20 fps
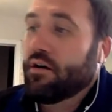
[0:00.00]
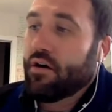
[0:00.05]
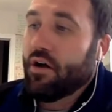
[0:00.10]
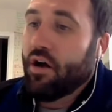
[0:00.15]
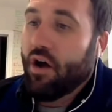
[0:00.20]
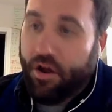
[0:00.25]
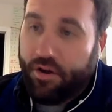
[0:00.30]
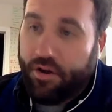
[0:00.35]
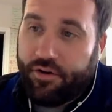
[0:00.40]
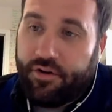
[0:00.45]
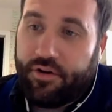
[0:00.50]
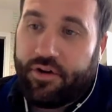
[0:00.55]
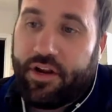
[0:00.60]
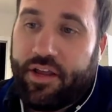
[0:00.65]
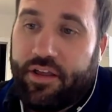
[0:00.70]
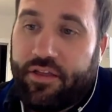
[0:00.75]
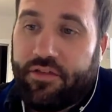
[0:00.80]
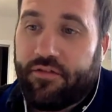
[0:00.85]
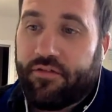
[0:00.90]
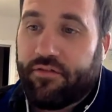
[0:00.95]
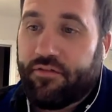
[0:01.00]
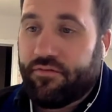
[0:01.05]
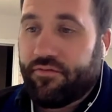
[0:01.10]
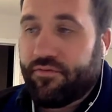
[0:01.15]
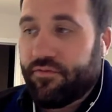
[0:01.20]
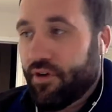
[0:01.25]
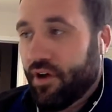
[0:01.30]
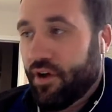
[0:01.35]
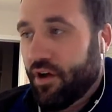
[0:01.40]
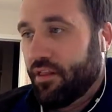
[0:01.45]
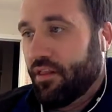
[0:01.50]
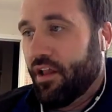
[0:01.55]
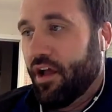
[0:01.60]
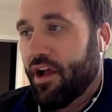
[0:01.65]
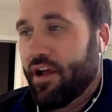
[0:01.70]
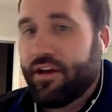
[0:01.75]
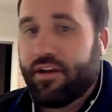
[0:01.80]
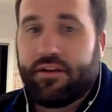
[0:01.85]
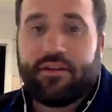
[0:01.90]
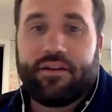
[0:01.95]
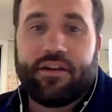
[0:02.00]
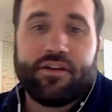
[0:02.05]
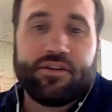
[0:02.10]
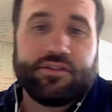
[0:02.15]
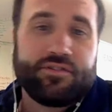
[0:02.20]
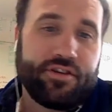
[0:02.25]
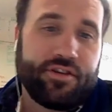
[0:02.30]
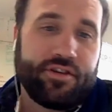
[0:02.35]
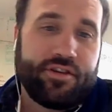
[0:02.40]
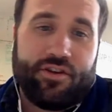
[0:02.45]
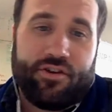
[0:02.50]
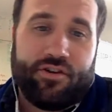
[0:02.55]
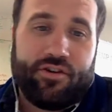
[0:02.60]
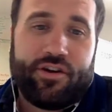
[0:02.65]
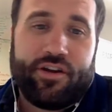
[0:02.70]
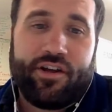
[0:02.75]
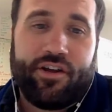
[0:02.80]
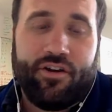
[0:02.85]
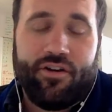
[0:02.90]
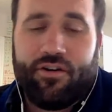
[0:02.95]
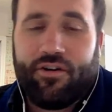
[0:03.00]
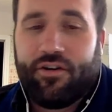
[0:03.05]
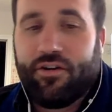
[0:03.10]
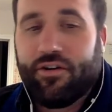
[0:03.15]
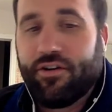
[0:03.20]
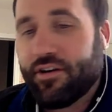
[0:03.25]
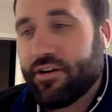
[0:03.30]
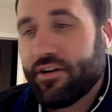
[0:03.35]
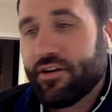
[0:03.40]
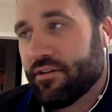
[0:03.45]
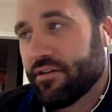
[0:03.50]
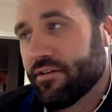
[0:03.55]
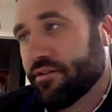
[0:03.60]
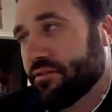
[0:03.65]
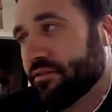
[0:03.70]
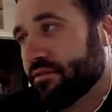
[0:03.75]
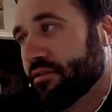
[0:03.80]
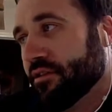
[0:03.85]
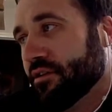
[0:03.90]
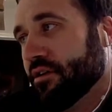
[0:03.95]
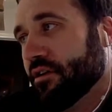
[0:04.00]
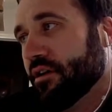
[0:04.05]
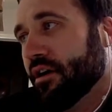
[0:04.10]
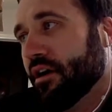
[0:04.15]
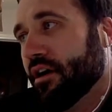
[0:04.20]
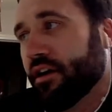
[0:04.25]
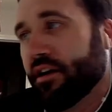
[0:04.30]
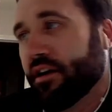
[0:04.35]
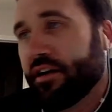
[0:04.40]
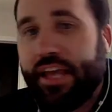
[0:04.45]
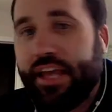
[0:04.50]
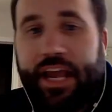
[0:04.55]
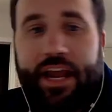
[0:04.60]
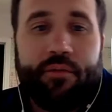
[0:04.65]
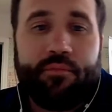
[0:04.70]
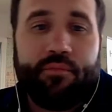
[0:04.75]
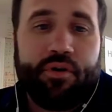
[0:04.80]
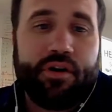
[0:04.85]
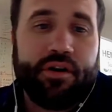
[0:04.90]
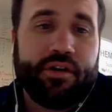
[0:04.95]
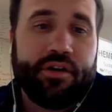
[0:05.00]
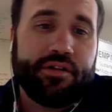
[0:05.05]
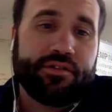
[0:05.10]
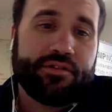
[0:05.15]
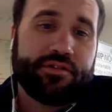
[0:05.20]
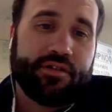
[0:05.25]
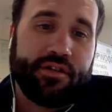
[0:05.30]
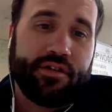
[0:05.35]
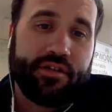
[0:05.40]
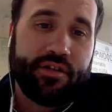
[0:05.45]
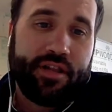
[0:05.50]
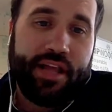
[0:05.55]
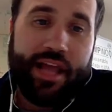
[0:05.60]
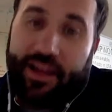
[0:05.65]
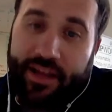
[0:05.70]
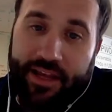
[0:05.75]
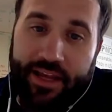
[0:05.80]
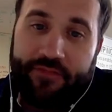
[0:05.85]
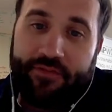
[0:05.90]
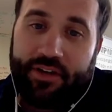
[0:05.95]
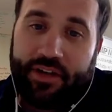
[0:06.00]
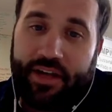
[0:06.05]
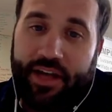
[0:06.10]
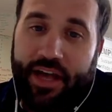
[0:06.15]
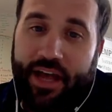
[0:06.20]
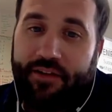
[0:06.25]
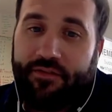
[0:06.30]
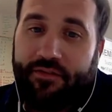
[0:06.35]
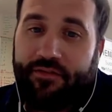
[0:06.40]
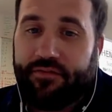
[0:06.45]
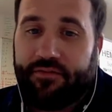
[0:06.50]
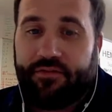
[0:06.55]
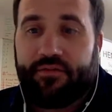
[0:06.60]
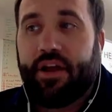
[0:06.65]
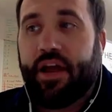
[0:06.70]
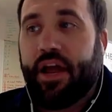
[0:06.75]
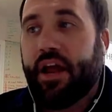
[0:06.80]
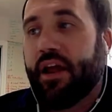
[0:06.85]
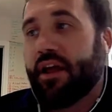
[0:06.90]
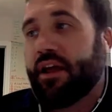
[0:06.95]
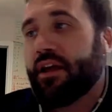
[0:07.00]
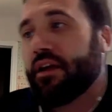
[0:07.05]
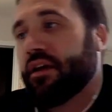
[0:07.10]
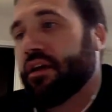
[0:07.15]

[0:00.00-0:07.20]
underneath of a light and a security guard and cameras. And they even gave a